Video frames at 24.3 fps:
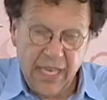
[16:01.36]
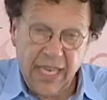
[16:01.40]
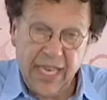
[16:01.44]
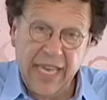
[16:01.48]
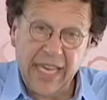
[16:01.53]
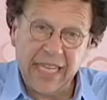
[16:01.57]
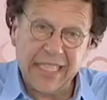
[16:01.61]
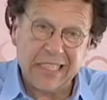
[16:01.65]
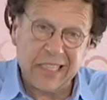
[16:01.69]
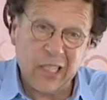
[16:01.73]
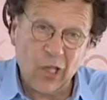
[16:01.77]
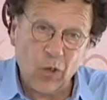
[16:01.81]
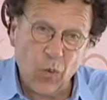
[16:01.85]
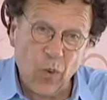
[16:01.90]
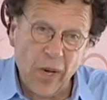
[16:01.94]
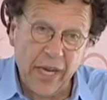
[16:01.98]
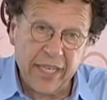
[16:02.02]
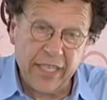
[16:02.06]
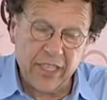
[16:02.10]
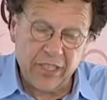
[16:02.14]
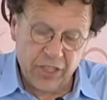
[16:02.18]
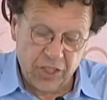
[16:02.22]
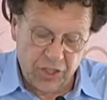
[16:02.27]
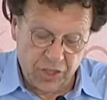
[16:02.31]
and his
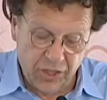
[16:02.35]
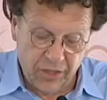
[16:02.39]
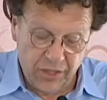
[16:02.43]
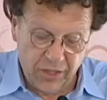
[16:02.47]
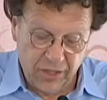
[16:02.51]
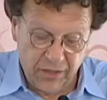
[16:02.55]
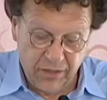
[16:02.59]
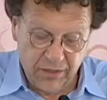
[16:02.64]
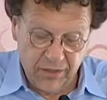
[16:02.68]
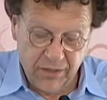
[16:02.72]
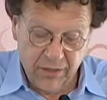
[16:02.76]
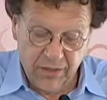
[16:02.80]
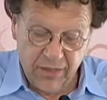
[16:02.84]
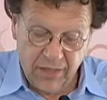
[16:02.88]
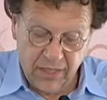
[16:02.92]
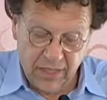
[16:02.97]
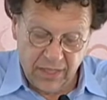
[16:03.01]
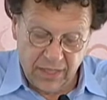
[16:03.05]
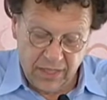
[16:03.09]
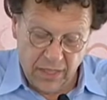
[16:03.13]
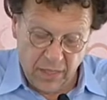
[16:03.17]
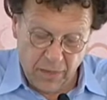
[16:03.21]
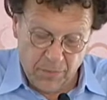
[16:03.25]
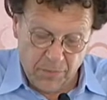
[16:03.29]
Hawaiian shirt
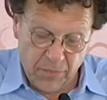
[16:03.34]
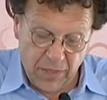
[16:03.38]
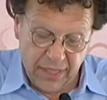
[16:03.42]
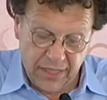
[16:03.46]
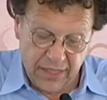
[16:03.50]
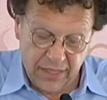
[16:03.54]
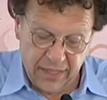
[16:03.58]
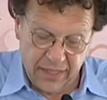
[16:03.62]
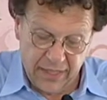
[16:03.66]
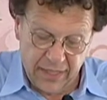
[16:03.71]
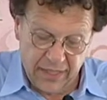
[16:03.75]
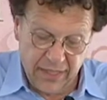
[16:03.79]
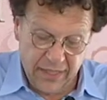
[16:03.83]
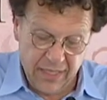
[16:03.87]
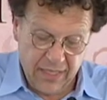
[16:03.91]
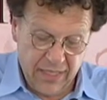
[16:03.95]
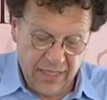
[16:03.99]
is unbuttoned.